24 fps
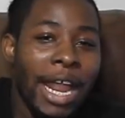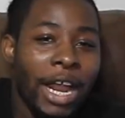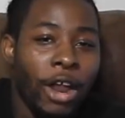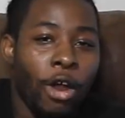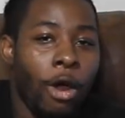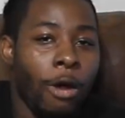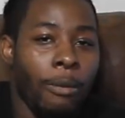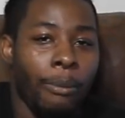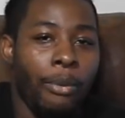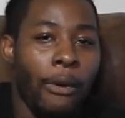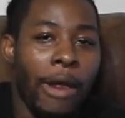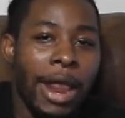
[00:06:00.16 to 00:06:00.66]

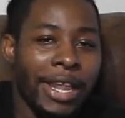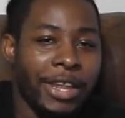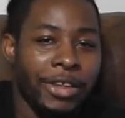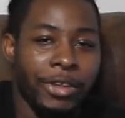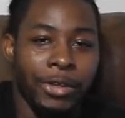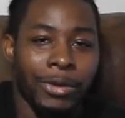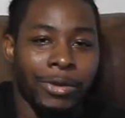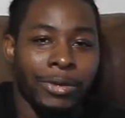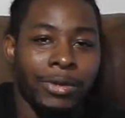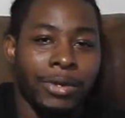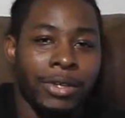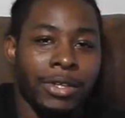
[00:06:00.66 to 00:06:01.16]
make or break
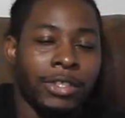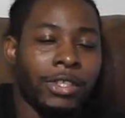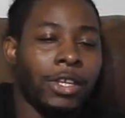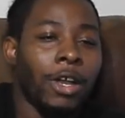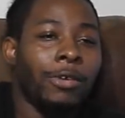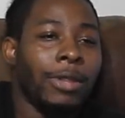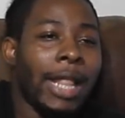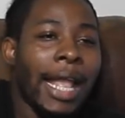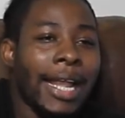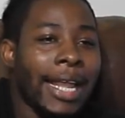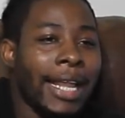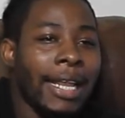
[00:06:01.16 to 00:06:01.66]
you.
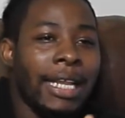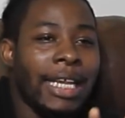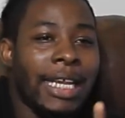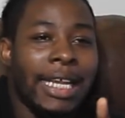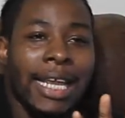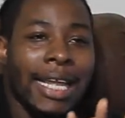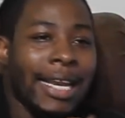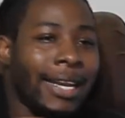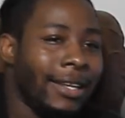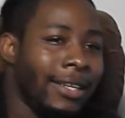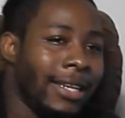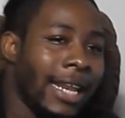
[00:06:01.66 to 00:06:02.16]
So they can
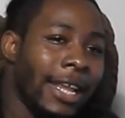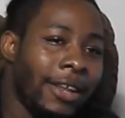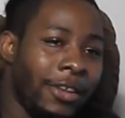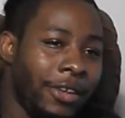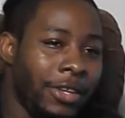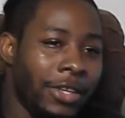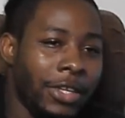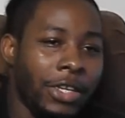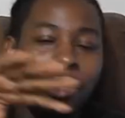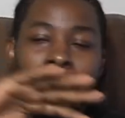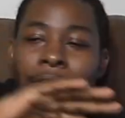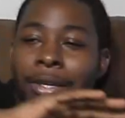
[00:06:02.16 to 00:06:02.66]
get, they
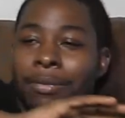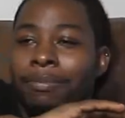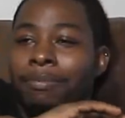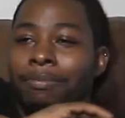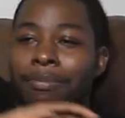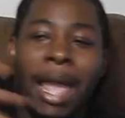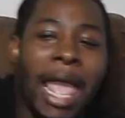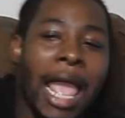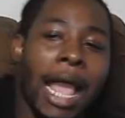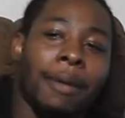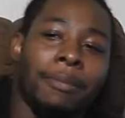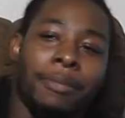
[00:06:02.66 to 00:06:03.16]
can, you can,
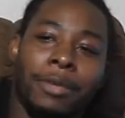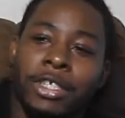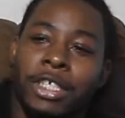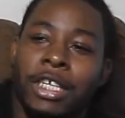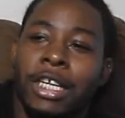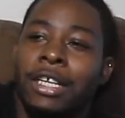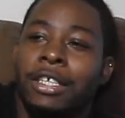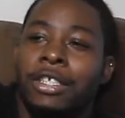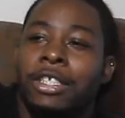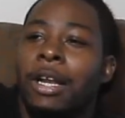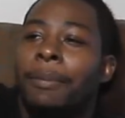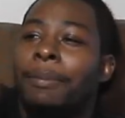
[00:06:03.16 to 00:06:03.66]
bam,
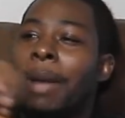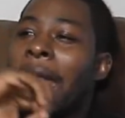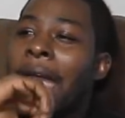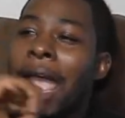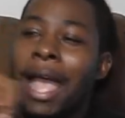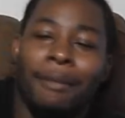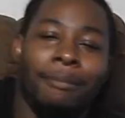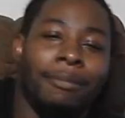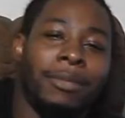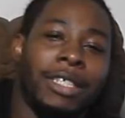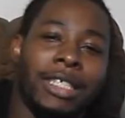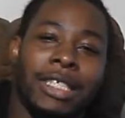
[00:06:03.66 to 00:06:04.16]
sh
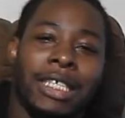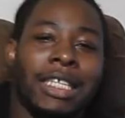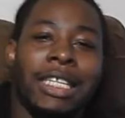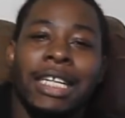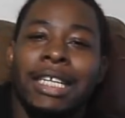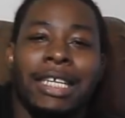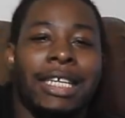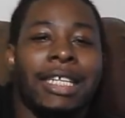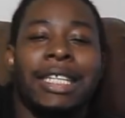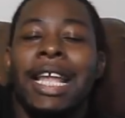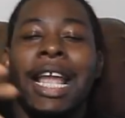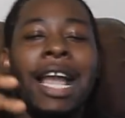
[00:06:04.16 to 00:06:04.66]

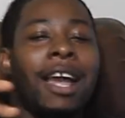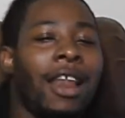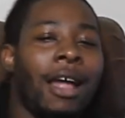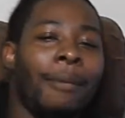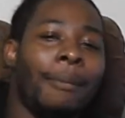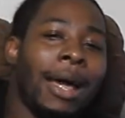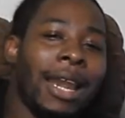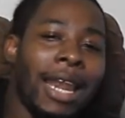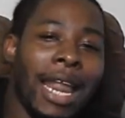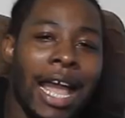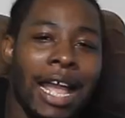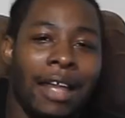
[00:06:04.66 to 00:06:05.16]
shabam, get the hell out
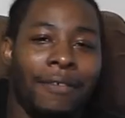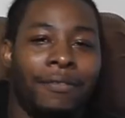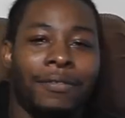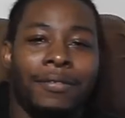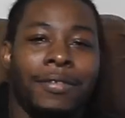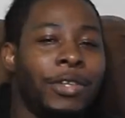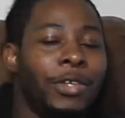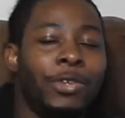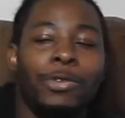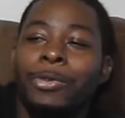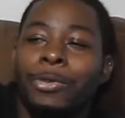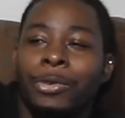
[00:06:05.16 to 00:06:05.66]
of my life.
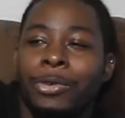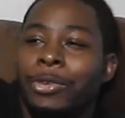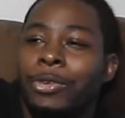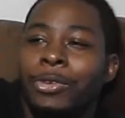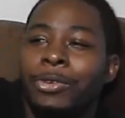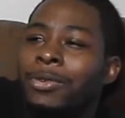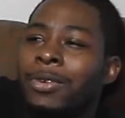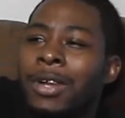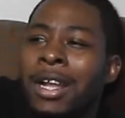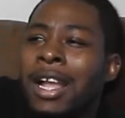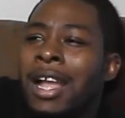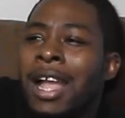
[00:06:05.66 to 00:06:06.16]
You,
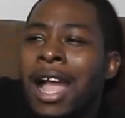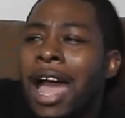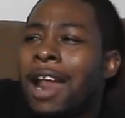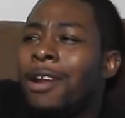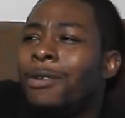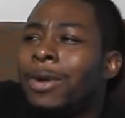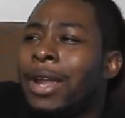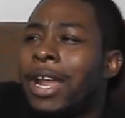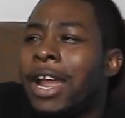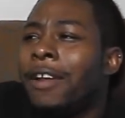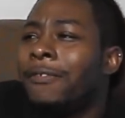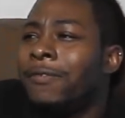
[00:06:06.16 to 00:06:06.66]
you, I
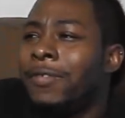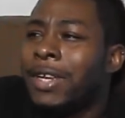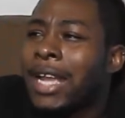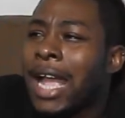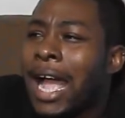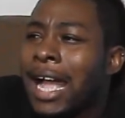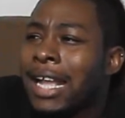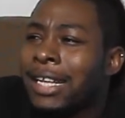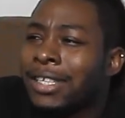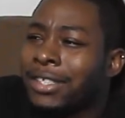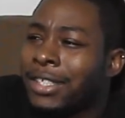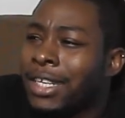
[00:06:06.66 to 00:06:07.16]
don't care if you
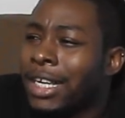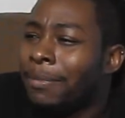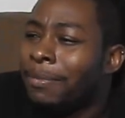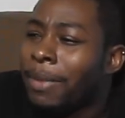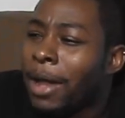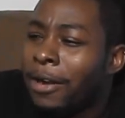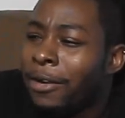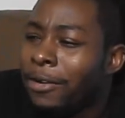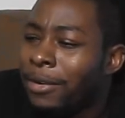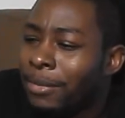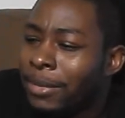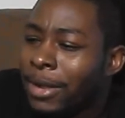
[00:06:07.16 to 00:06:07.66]
guys look
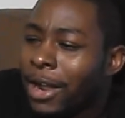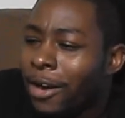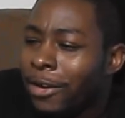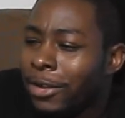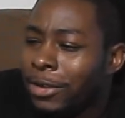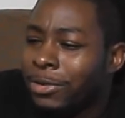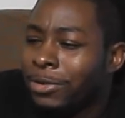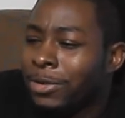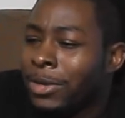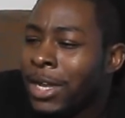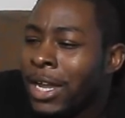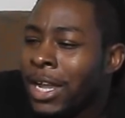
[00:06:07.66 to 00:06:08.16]
better than me or
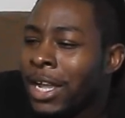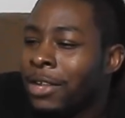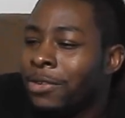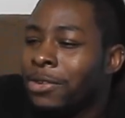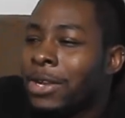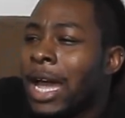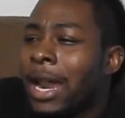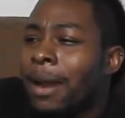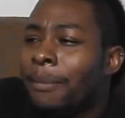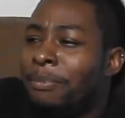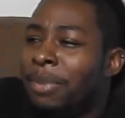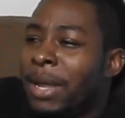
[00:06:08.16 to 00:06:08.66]
you,
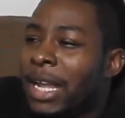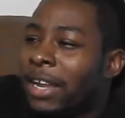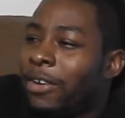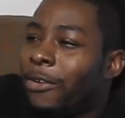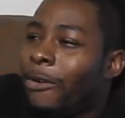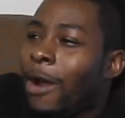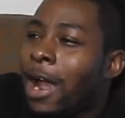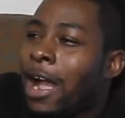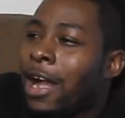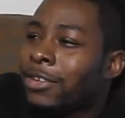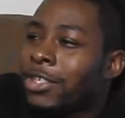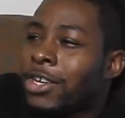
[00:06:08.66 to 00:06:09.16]
you got a big
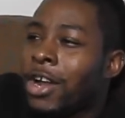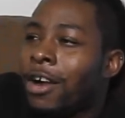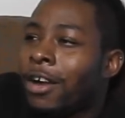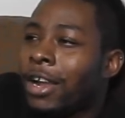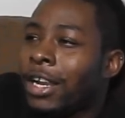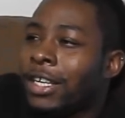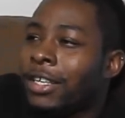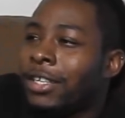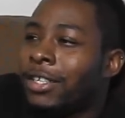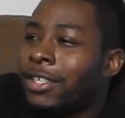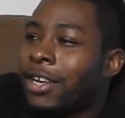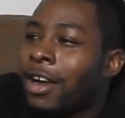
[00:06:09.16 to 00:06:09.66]
crowd
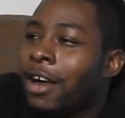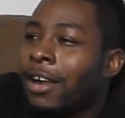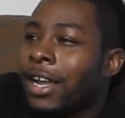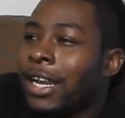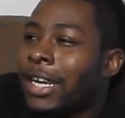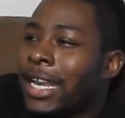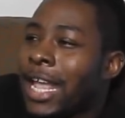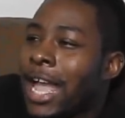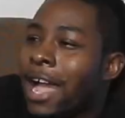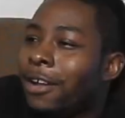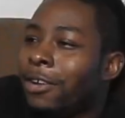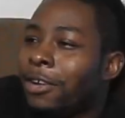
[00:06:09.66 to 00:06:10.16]
talking,
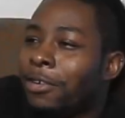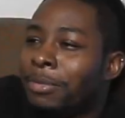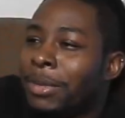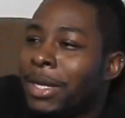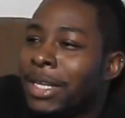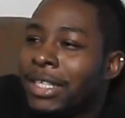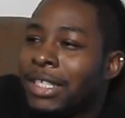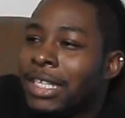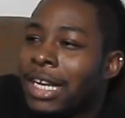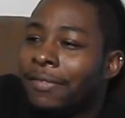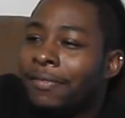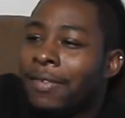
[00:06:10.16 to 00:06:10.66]
talking down on
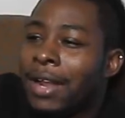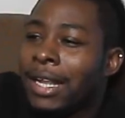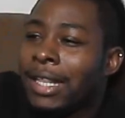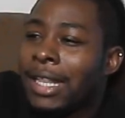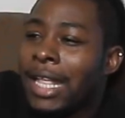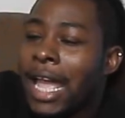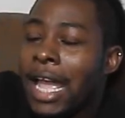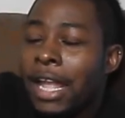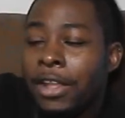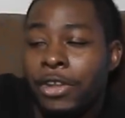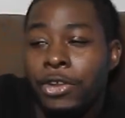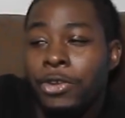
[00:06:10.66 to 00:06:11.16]
me and stuff like
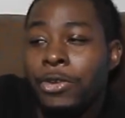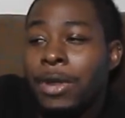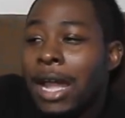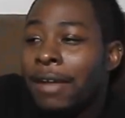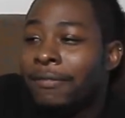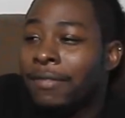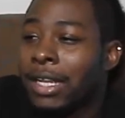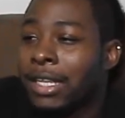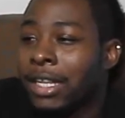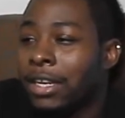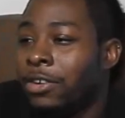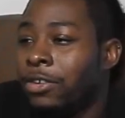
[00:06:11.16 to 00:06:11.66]
that. You
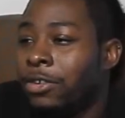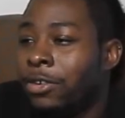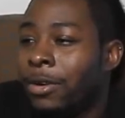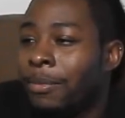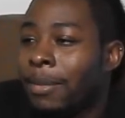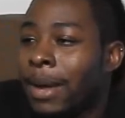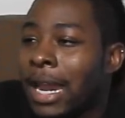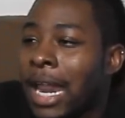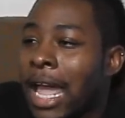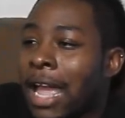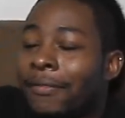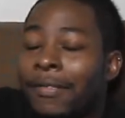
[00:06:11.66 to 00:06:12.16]
have nothing to do
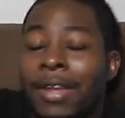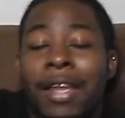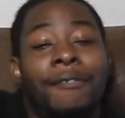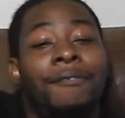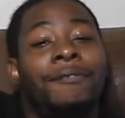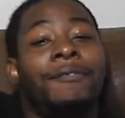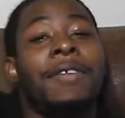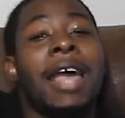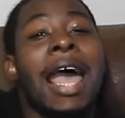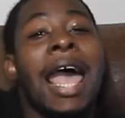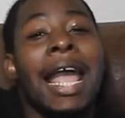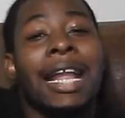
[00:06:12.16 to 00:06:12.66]
with my life. In
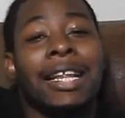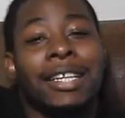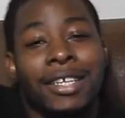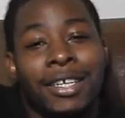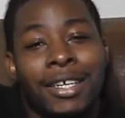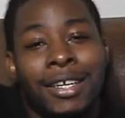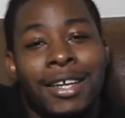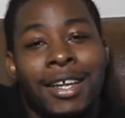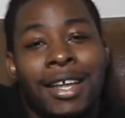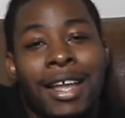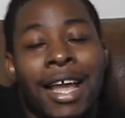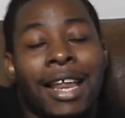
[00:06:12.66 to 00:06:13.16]

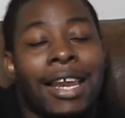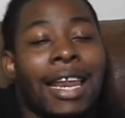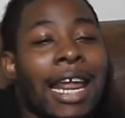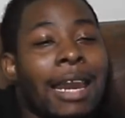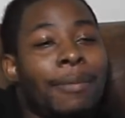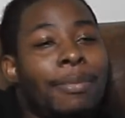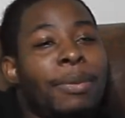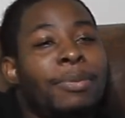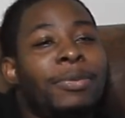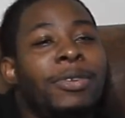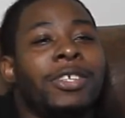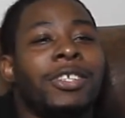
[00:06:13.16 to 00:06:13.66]
fact, a
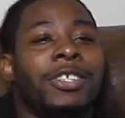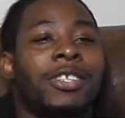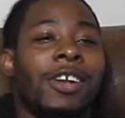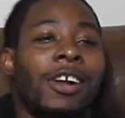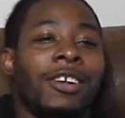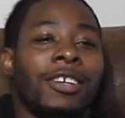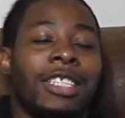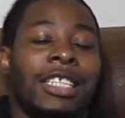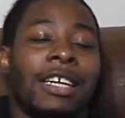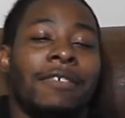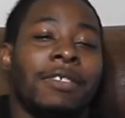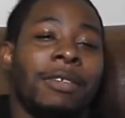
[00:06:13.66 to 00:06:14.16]
lot of people used to
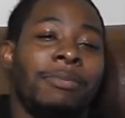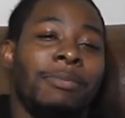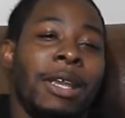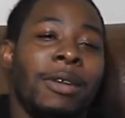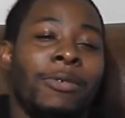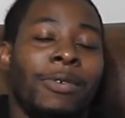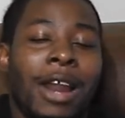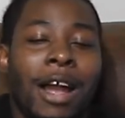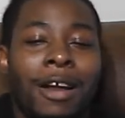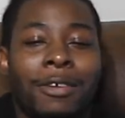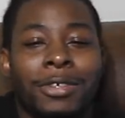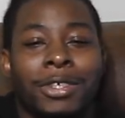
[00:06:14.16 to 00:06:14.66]
talk stuff to me
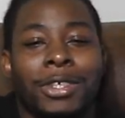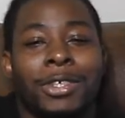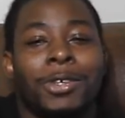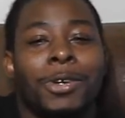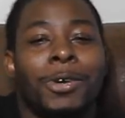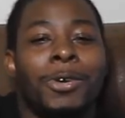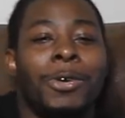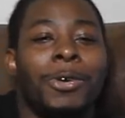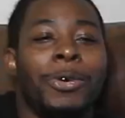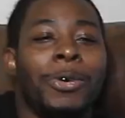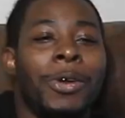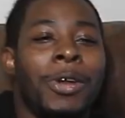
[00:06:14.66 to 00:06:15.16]
when I was in
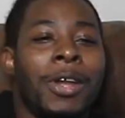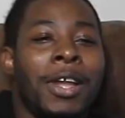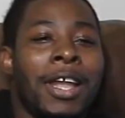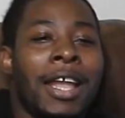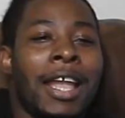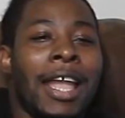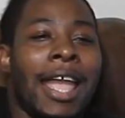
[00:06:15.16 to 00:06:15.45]
school